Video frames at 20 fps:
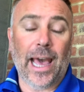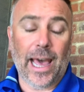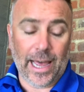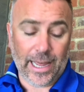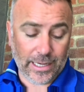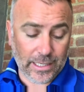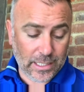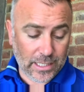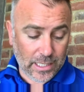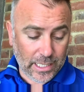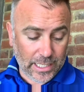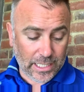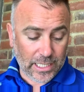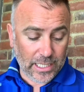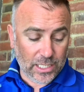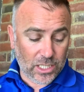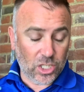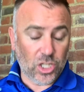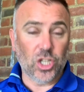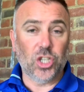and this
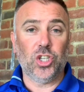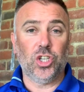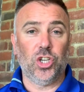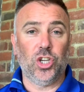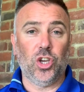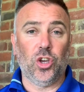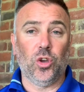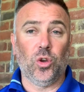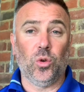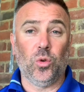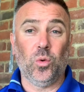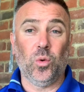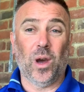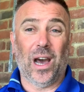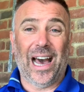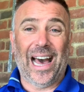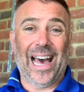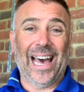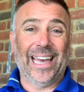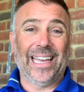is the new
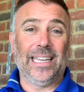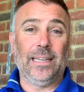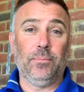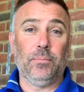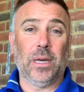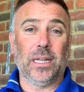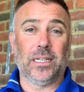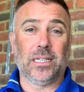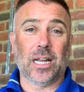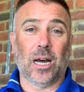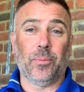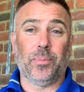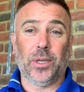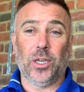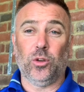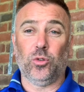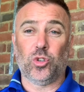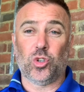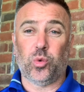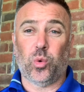AIM
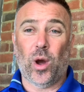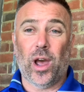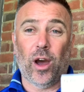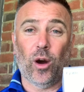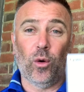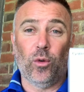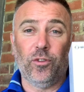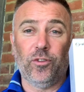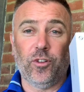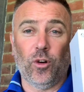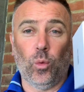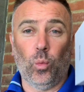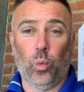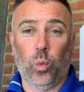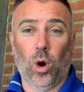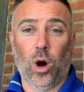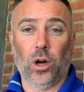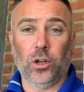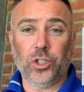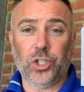W12
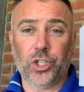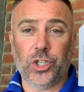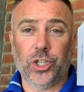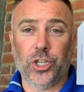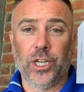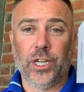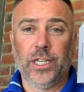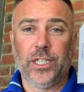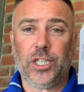watch,